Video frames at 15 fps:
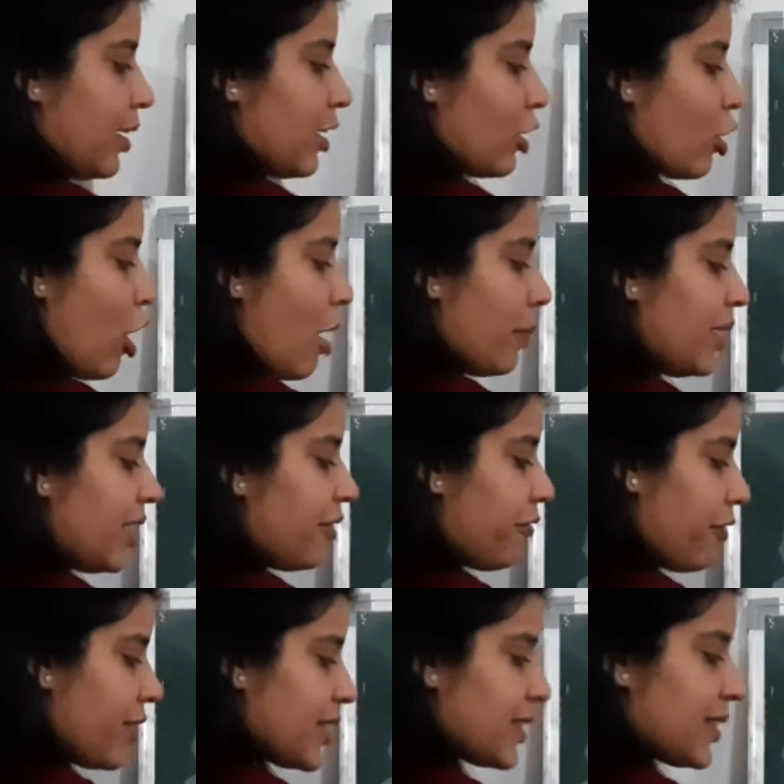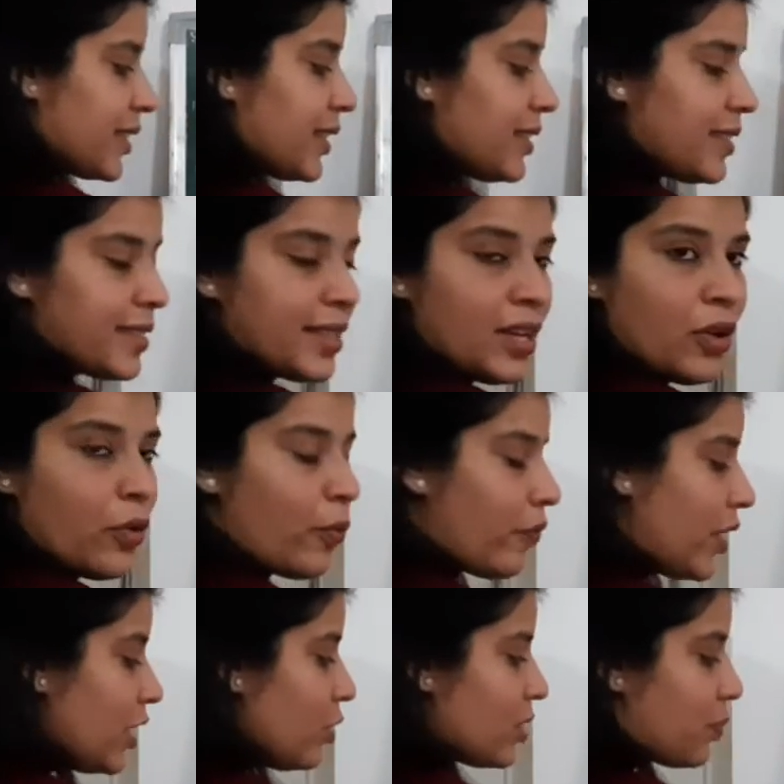common difference is
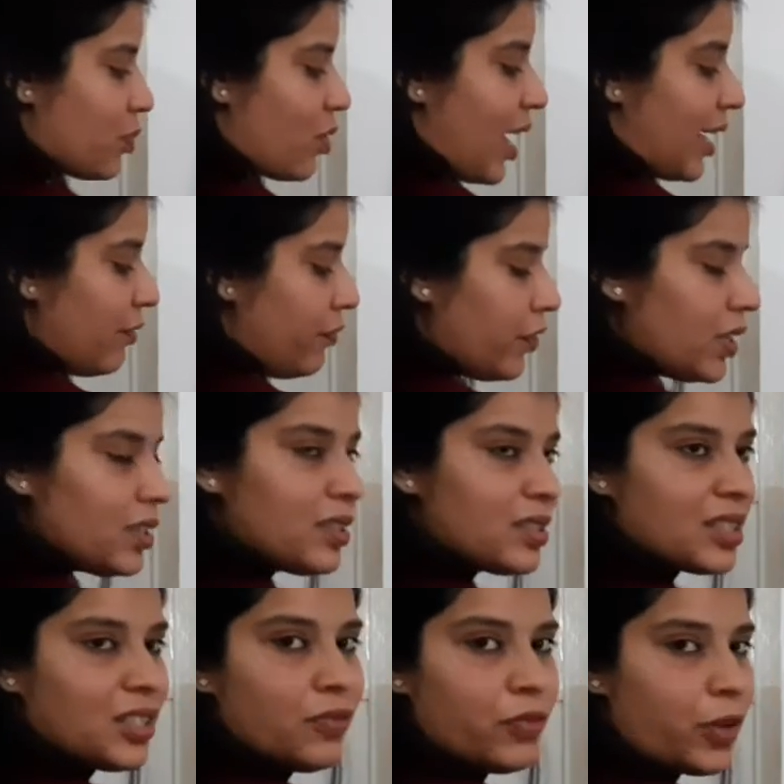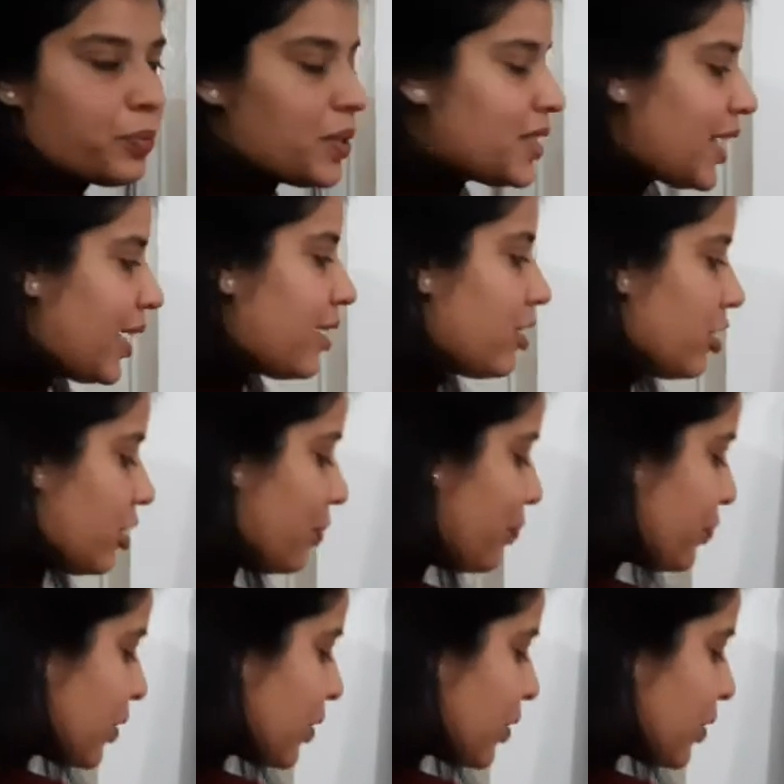when you subtract first term from the second term.